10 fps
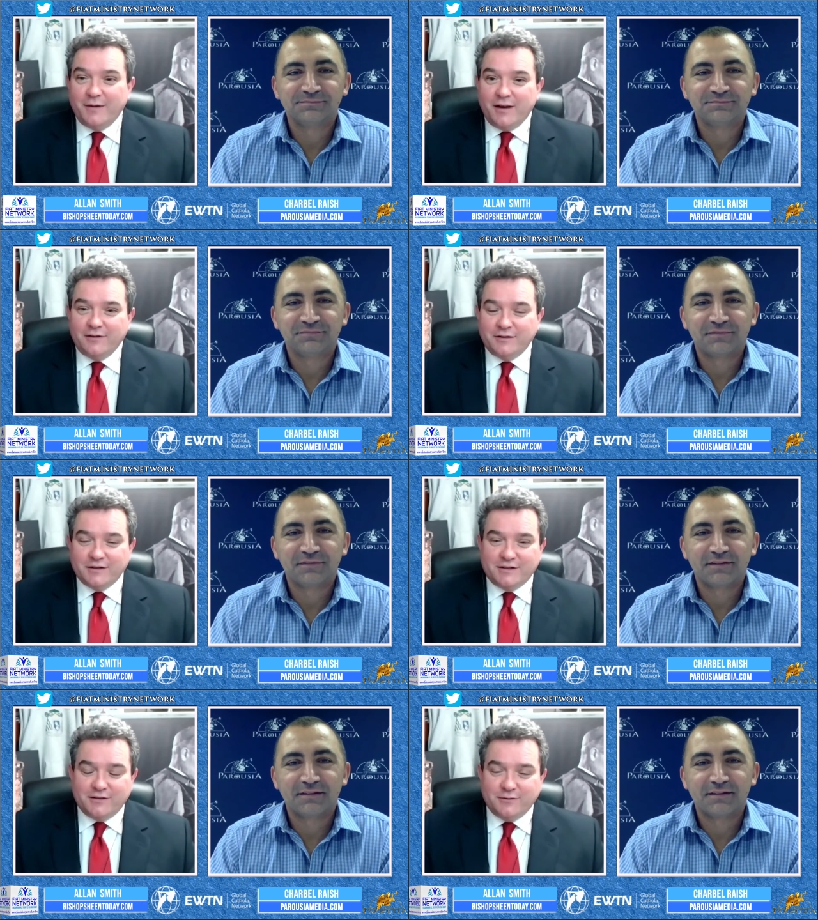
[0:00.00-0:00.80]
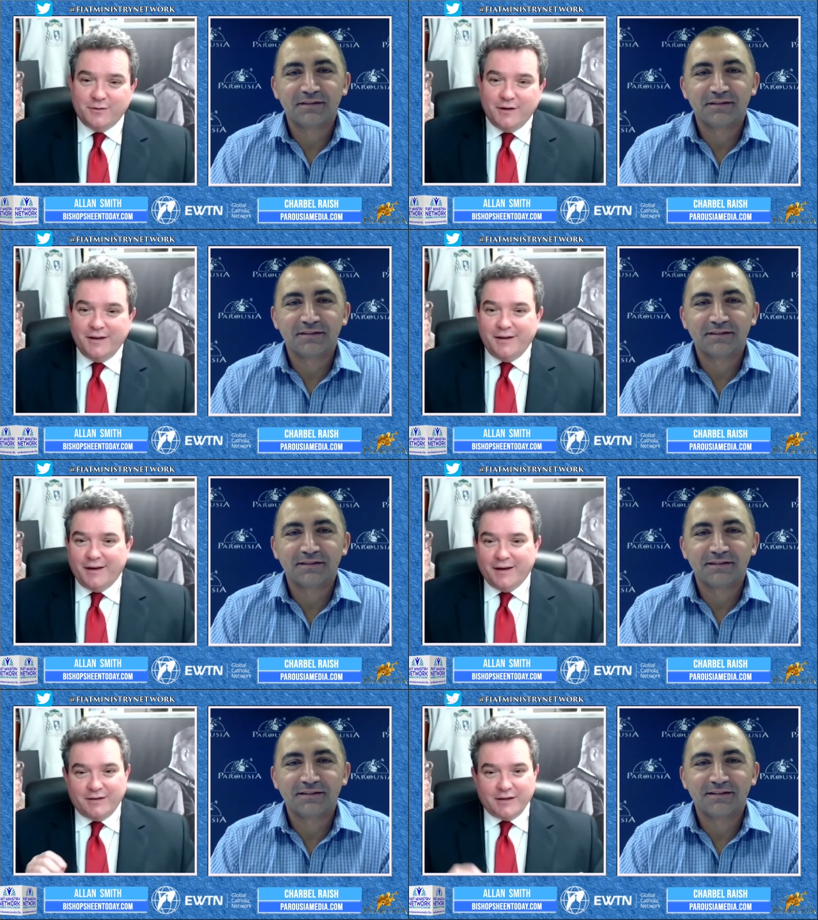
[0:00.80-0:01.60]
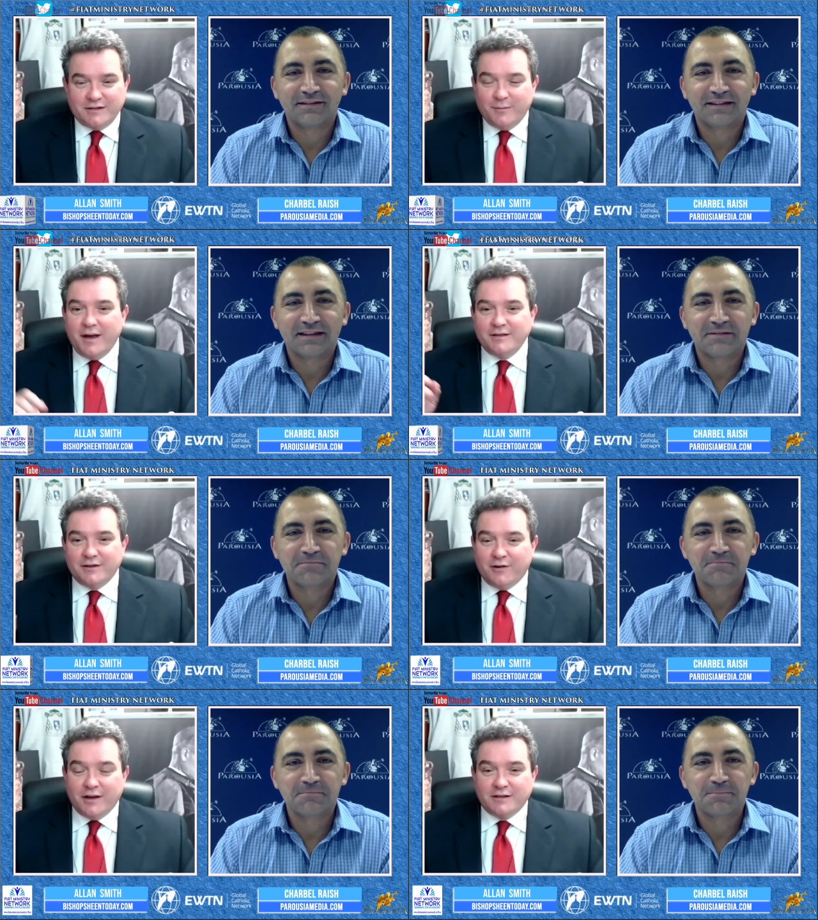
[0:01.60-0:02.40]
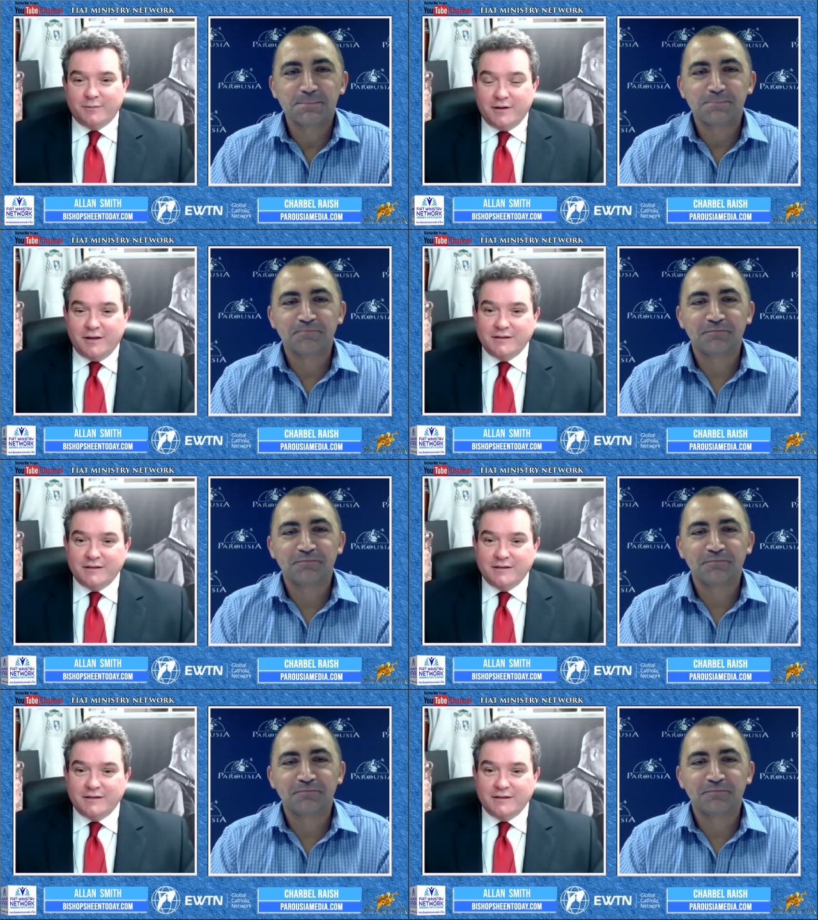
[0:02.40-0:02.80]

Speaker 1: now, just to dot some I's and cross some T's.